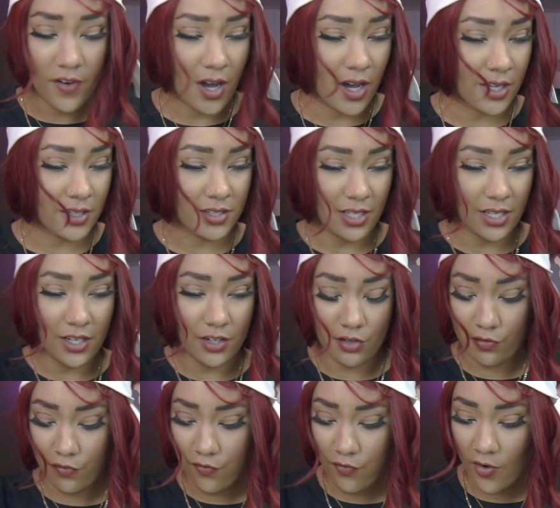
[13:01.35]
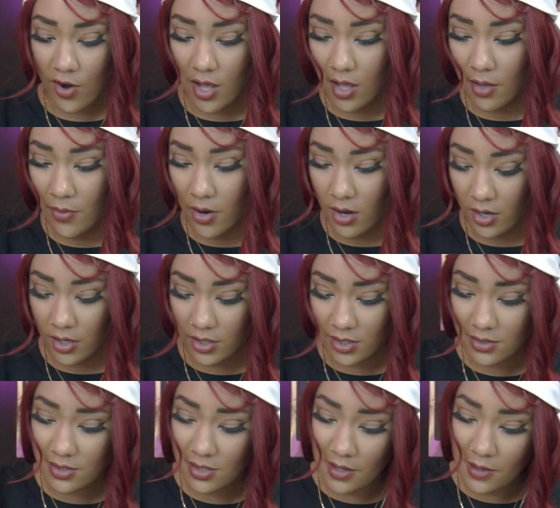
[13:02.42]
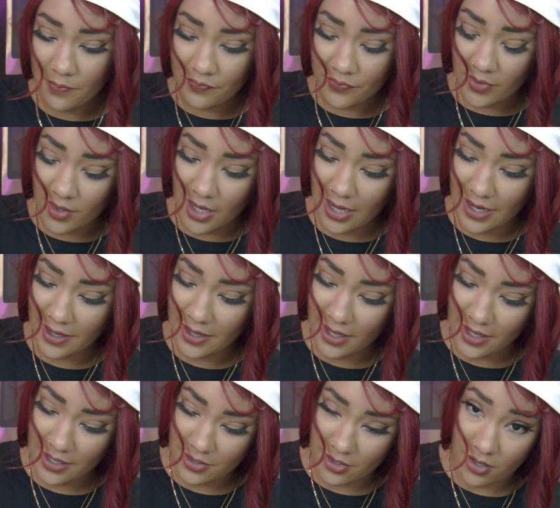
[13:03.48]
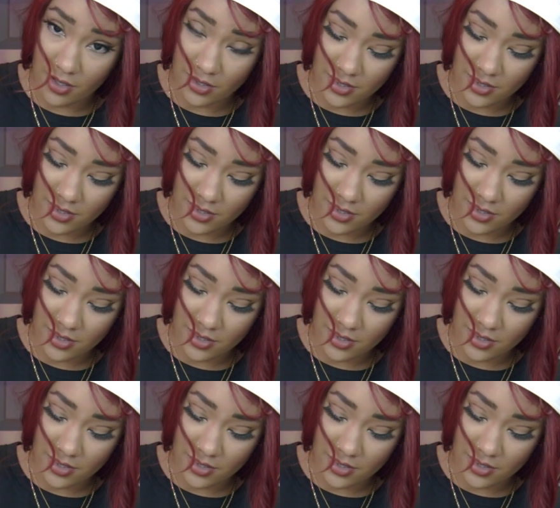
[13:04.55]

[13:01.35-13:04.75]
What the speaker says: fond in it from our onions. I got our